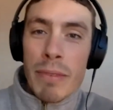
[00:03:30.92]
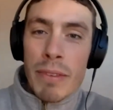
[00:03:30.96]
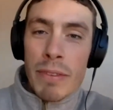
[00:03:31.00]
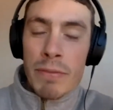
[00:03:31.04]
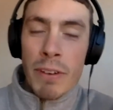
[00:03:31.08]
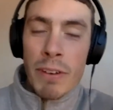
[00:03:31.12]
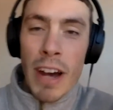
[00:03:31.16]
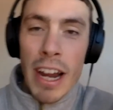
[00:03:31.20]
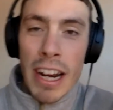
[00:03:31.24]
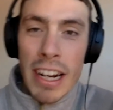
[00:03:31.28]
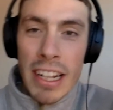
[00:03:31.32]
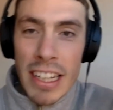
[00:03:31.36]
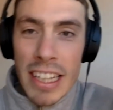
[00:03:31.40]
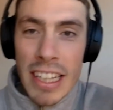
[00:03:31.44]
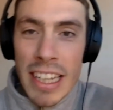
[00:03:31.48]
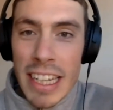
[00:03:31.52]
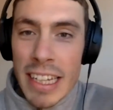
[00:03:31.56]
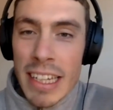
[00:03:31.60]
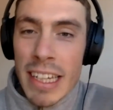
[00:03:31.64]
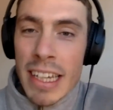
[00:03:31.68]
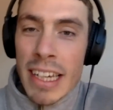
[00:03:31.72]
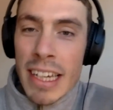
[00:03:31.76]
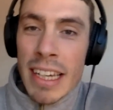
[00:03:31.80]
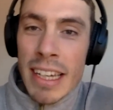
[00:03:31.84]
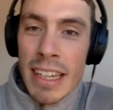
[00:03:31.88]

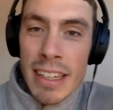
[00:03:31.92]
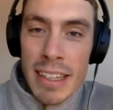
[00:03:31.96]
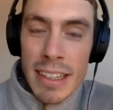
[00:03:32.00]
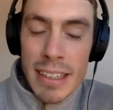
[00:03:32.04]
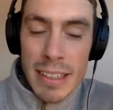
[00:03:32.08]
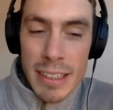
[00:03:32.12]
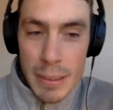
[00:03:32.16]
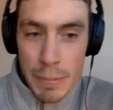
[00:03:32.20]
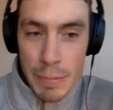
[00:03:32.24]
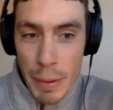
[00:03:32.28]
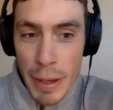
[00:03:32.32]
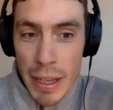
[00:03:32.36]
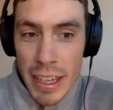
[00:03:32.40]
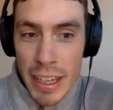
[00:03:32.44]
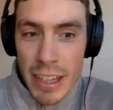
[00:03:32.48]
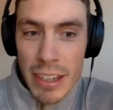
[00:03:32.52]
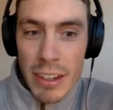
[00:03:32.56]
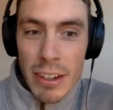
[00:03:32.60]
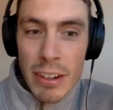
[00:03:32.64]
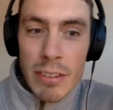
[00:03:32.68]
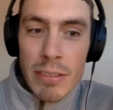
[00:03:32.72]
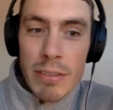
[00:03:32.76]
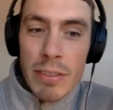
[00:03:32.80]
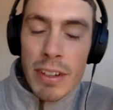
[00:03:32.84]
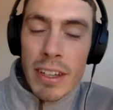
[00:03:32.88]
finally, speaking
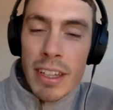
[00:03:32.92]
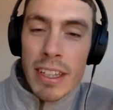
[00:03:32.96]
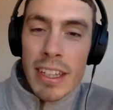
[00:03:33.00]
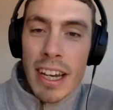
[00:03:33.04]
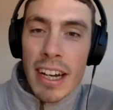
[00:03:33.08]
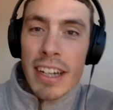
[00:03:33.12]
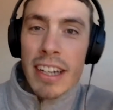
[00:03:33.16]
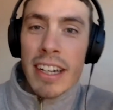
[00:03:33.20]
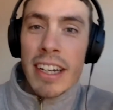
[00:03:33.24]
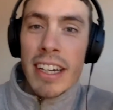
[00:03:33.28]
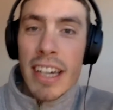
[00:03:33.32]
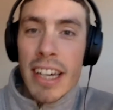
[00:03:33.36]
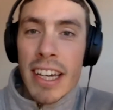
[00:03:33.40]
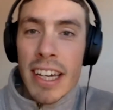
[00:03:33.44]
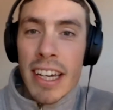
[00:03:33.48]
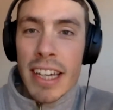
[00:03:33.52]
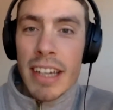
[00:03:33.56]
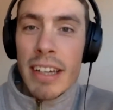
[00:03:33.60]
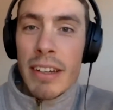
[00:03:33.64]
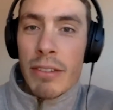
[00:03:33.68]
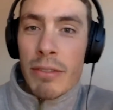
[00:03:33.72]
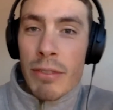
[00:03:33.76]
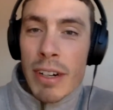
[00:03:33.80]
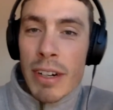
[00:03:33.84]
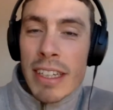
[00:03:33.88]
of
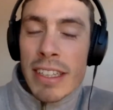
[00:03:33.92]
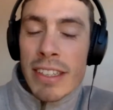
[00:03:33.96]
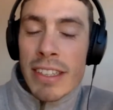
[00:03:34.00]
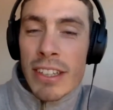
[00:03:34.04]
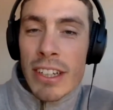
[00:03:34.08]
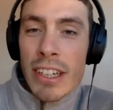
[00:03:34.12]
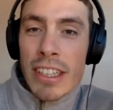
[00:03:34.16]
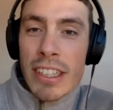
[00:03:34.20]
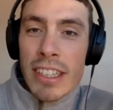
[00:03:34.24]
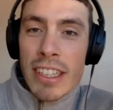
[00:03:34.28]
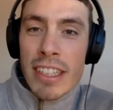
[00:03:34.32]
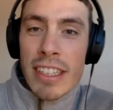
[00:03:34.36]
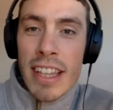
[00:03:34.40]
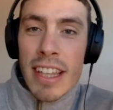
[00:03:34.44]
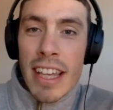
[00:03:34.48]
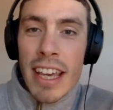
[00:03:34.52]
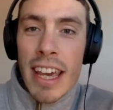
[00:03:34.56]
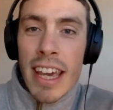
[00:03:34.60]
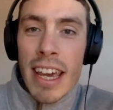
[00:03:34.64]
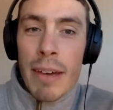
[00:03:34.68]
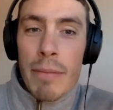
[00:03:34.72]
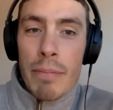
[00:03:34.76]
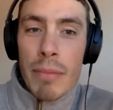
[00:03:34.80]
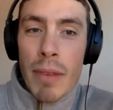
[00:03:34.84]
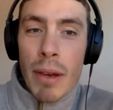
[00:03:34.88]
younger researchers
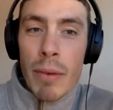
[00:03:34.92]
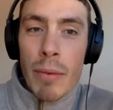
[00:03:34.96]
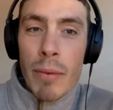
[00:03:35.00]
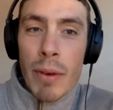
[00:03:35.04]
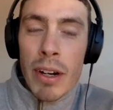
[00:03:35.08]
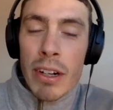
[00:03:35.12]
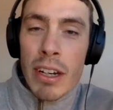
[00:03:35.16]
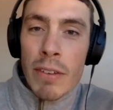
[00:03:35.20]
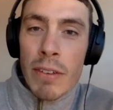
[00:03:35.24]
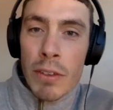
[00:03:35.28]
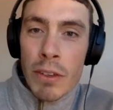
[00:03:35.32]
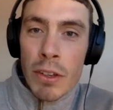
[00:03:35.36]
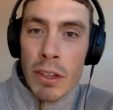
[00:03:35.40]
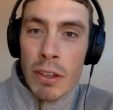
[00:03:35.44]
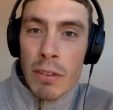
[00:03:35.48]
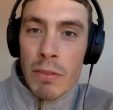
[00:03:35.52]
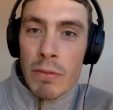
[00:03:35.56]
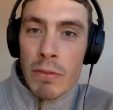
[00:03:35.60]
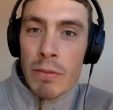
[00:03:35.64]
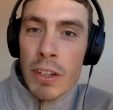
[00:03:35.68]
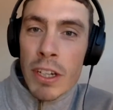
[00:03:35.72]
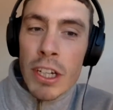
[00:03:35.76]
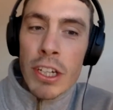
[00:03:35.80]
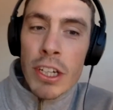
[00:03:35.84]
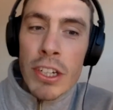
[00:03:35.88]
there, I'm wondering if you can
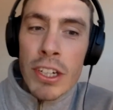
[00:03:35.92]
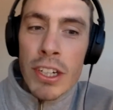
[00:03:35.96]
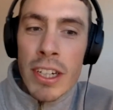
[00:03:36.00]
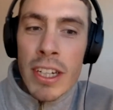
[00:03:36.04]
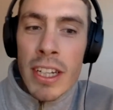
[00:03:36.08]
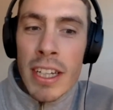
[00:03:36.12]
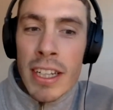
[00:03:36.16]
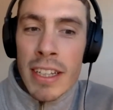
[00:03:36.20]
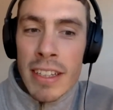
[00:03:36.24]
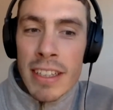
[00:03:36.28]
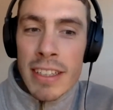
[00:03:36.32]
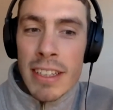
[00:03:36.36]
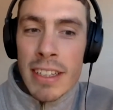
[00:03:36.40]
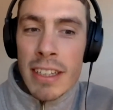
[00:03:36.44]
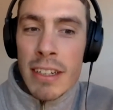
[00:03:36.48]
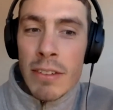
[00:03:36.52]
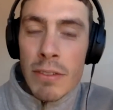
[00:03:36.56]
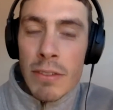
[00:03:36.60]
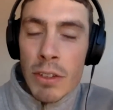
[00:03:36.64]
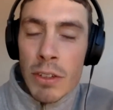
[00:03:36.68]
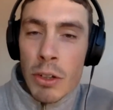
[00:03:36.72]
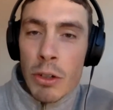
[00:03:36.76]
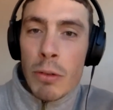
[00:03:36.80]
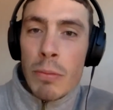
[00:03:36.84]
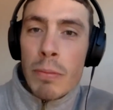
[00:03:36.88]
finish this
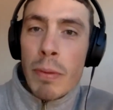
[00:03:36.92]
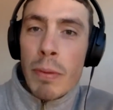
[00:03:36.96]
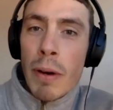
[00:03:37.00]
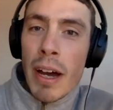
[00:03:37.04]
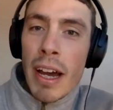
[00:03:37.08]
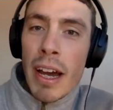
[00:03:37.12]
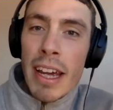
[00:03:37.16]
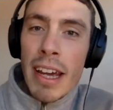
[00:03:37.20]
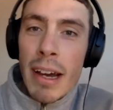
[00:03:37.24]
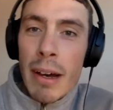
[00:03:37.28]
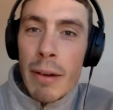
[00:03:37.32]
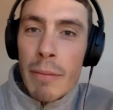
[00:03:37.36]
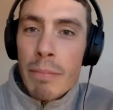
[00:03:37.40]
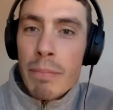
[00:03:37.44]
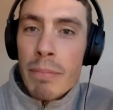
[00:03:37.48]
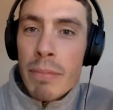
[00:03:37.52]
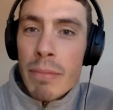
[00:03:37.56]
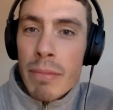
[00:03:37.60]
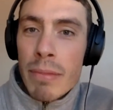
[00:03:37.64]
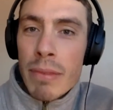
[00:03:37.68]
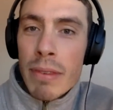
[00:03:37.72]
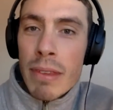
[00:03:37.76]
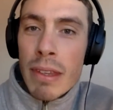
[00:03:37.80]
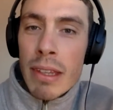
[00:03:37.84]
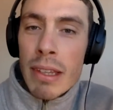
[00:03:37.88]
interview by
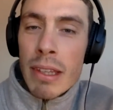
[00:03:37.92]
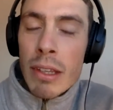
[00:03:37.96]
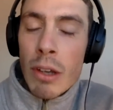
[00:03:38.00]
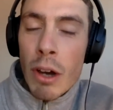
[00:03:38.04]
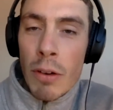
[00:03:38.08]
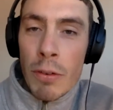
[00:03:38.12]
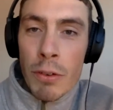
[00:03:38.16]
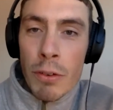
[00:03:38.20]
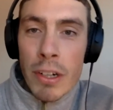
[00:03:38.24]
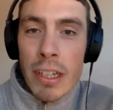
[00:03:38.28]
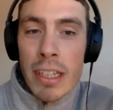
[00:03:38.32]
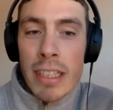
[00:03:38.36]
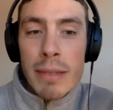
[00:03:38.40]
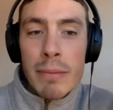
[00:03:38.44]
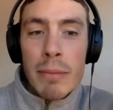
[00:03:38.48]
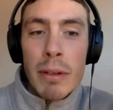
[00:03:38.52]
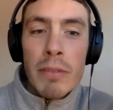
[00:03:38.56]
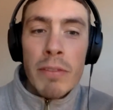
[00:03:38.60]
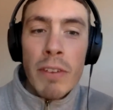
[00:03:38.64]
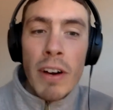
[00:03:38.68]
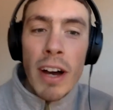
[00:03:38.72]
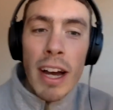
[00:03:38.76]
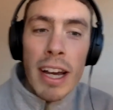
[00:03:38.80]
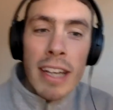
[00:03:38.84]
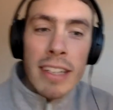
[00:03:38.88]
offering some
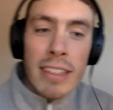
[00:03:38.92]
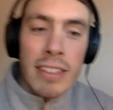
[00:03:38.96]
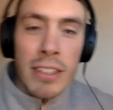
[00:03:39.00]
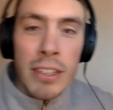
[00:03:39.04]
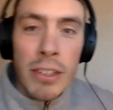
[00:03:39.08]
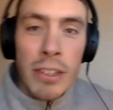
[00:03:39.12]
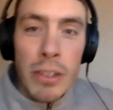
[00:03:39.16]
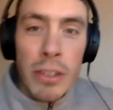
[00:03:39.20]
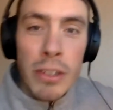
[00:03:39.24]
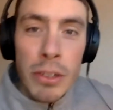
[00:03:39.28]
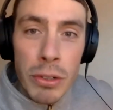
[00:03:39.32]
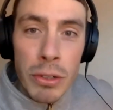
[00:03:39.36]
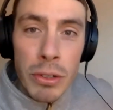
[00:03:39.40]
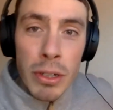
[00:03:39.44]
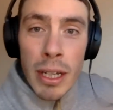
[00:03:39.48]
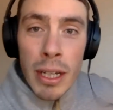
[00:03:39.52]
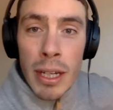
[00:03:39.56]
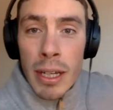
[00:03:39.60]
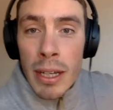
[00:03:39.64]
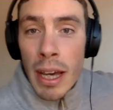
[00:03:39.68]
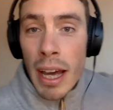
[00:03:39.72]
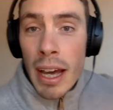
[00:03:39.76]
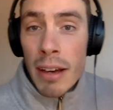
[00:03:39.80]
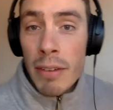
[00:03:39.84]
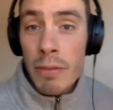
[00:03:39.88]
advice to
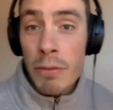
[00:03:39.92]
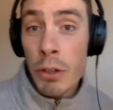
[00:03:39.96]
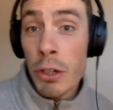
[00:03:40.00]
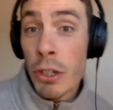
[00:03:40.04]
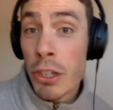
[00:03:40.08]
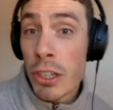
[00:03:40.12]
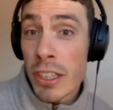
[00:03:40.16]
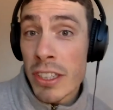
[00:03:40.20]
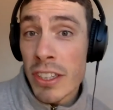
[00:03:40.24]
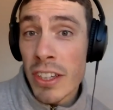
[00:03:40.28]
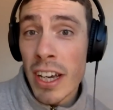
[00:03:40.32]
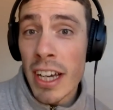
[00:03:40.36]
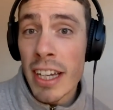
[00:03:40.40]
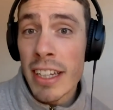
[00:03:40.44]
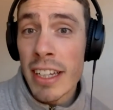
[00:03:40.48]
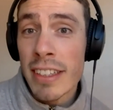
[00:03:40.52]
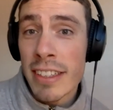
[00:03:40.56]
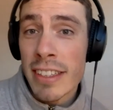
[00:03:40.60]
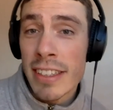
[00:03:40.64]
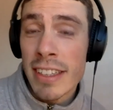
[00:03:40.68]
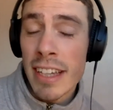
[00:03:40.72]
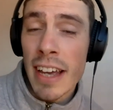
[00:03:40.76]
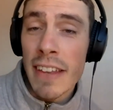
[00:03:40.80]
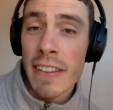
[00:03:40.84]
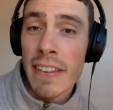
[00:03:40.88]
future
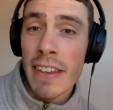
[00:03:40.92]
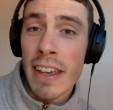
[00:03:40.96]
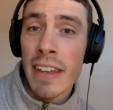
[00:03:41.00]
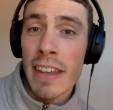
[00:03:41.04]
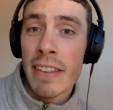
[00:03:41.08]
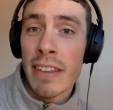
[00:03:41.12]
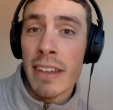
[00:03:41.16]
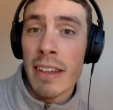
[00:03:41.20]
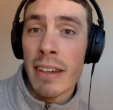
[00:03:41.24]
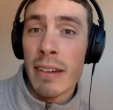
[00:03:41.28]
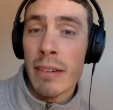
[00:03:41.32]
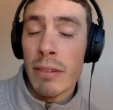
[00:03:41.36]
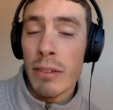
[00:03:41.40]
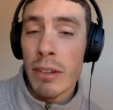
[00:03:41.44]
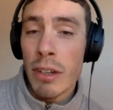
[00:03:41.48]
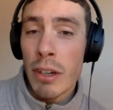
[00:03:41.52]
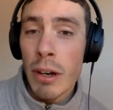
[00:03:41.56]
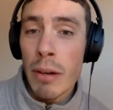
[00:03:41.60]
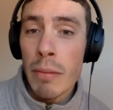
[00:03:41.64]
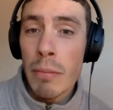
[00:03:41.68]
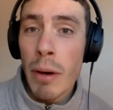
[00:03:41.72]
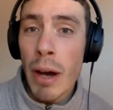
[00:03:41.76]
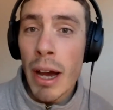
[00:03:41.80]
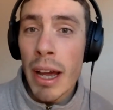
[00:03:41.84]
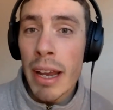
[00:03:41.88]
scientists out there that, you
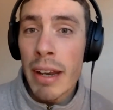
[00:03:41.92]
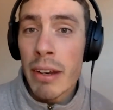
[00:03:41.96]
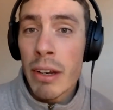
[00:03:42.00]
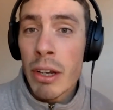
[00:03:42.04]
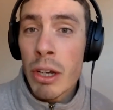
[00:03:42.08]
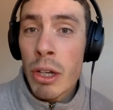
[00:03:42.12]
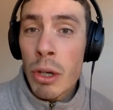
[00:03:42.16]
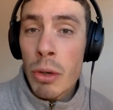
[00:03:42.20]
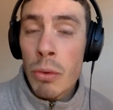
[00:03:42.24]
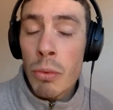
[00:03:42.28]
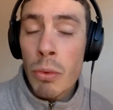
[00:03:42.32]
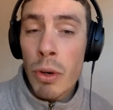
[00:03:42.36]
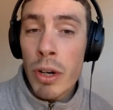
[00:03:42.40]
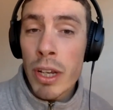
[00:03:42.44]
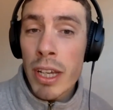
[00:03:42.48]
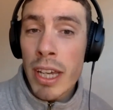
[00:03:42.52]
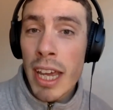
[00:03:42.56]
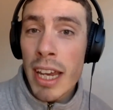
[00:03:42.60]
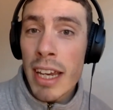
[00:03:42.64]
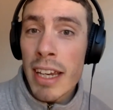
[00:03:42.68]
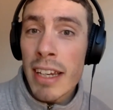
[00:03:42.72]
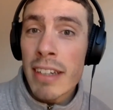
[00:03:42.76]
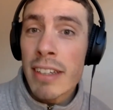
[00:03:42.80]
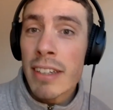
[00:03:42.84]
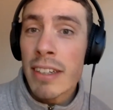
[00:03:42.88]
know, might want to
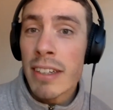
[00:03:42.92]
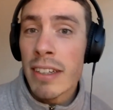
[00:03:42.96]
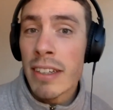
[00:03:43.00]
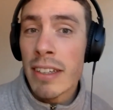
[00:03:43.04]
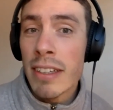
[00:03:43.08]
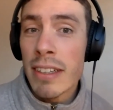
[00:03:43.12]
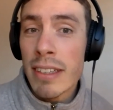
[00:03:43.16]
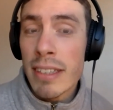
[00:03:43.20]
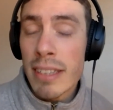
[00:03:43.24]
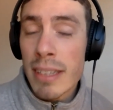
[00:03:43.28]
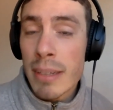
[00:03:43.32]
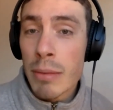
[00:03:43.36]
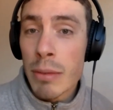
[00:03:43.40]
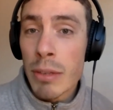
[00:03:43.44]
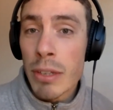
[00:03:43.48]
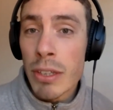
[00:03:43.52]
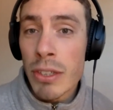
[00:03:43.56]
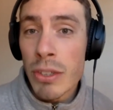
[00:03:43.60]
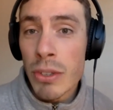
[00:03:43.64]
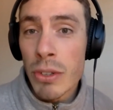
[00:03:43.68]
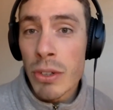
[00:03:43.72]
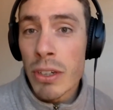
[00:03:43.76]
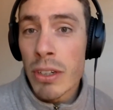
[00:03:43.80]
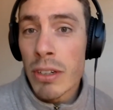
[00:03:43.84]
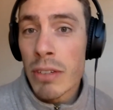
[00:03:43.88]
get into a similar
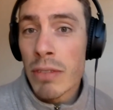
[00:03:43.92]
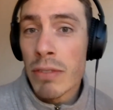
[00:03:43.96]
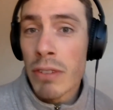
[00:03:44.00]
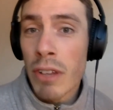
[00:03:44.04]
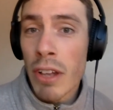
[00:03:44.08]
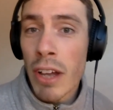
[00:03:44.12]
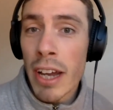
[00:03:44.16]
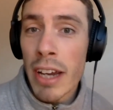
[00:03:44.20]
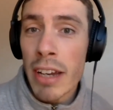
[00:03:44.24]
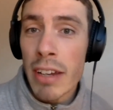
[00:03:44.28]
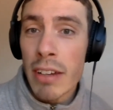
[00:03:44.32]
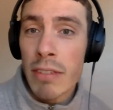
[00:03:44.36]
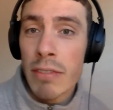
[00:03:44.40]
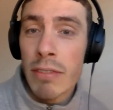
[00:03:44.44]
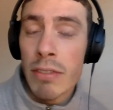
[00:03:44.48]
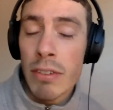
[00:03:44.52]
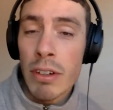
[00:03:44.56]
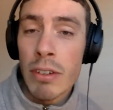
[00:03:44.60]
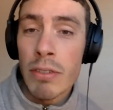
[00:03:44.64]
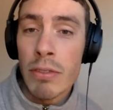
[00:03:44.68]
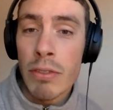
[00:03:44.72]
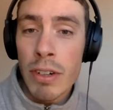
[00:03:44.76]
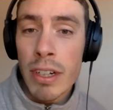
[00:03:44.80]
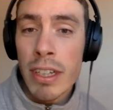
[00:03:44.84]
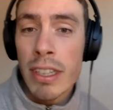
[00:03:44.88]
sort of line of
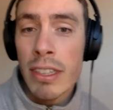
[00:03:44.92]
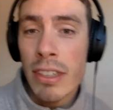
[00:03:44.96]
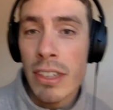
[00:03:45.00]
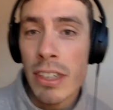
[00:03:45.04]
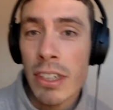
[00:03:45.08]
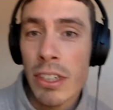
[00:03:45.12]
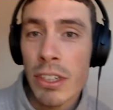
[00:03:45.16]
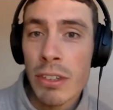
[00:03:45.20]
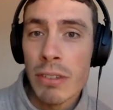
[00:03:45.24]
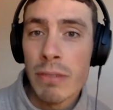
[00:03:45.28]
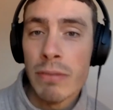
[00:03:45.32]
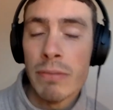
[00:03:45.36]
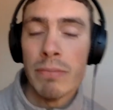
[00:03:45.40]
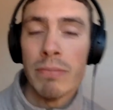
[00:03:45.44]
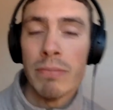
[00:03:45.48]
research.